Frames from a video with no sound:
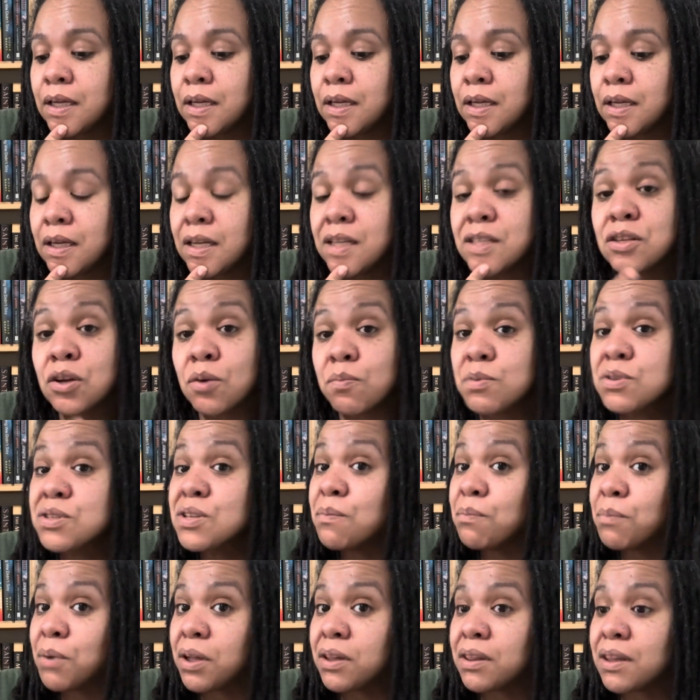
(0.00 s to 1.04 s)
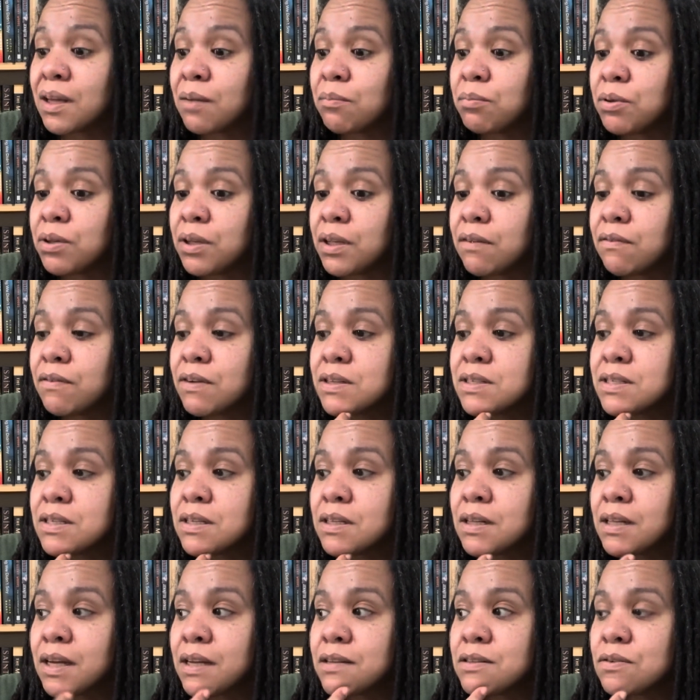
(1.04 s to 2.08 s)
it's almost a month, I believe, because the
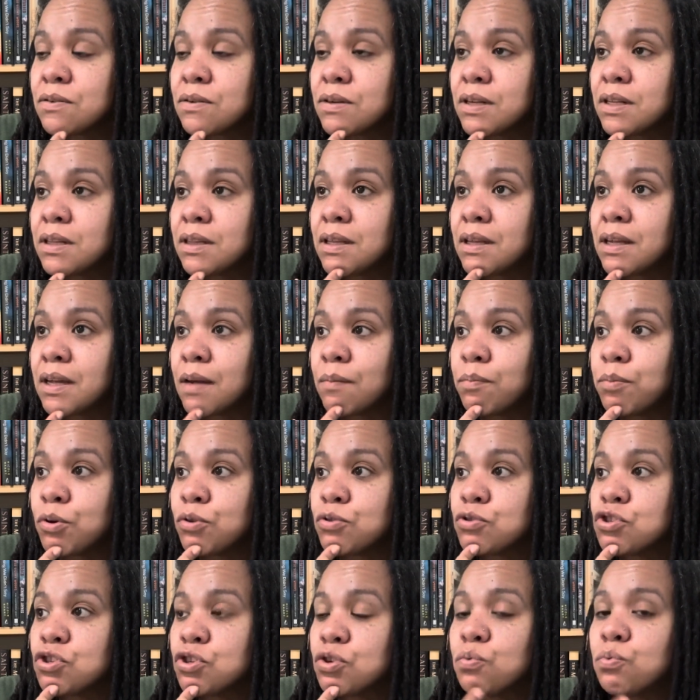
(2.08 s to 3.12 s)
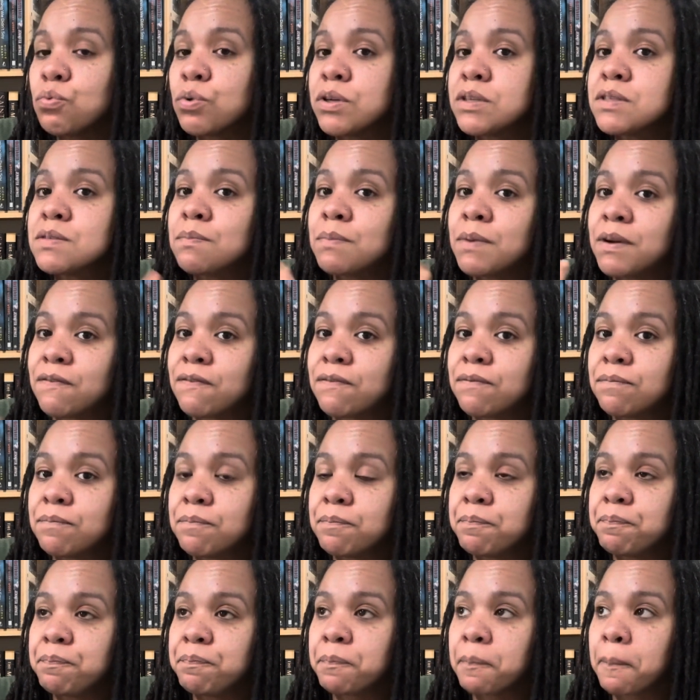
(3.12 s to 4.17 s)
last one I think I posted was my
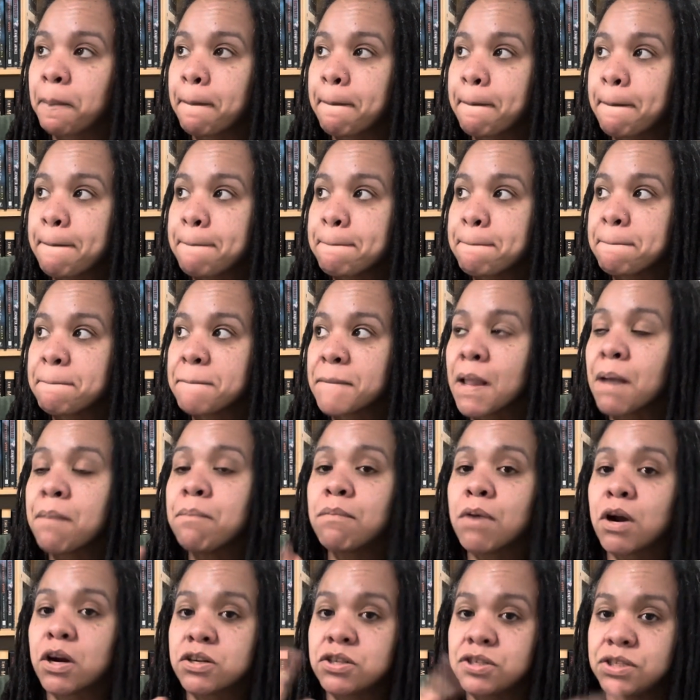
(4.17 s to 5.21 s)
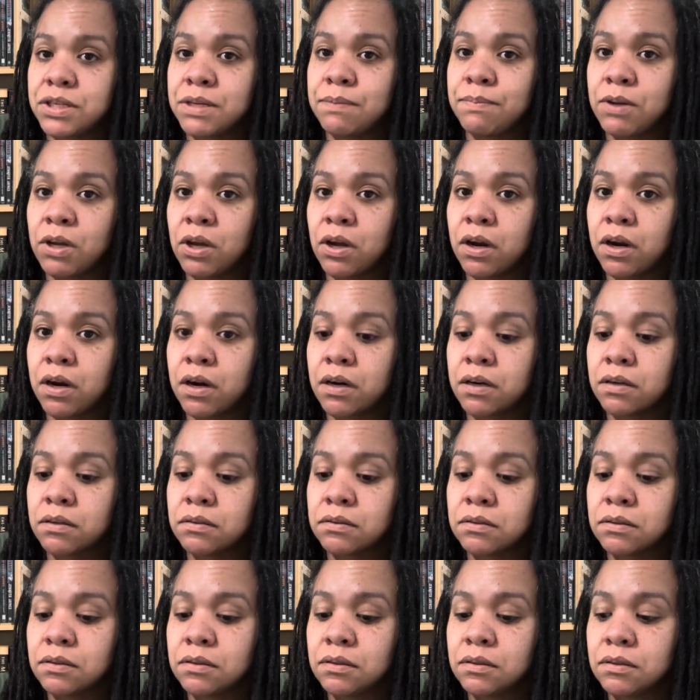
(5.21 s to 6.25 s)
March TBR
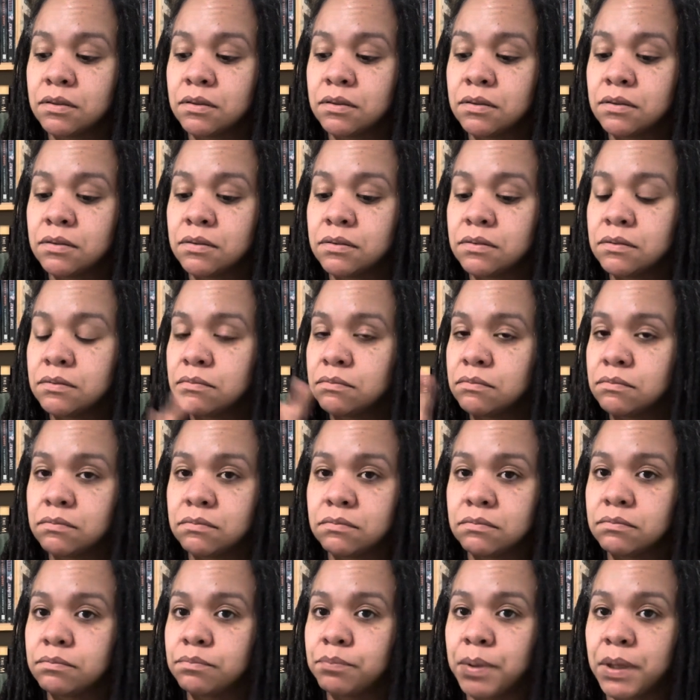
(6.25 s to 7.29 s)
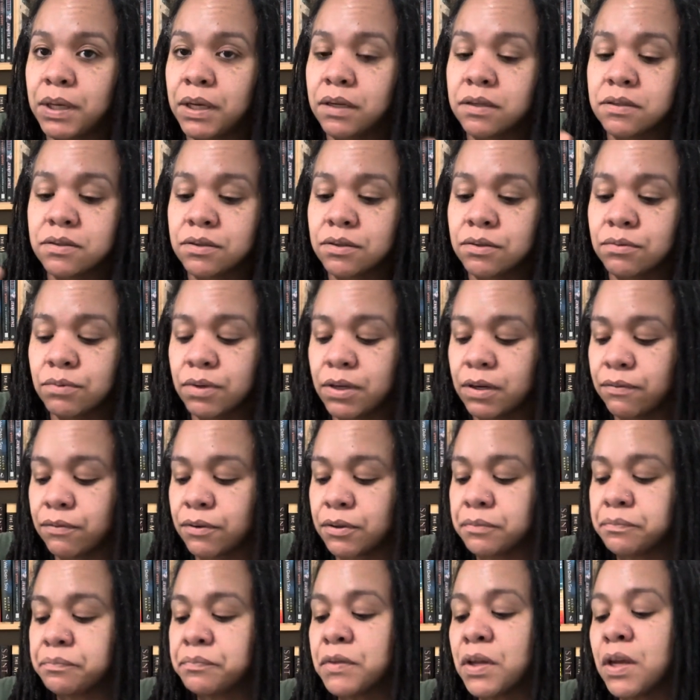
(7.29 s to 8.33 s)
picks or
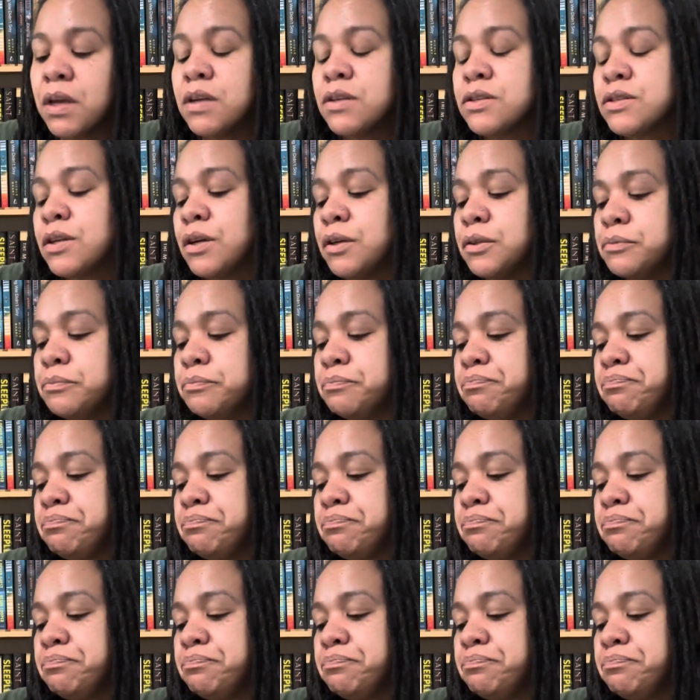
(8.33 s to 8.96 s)
whatever. So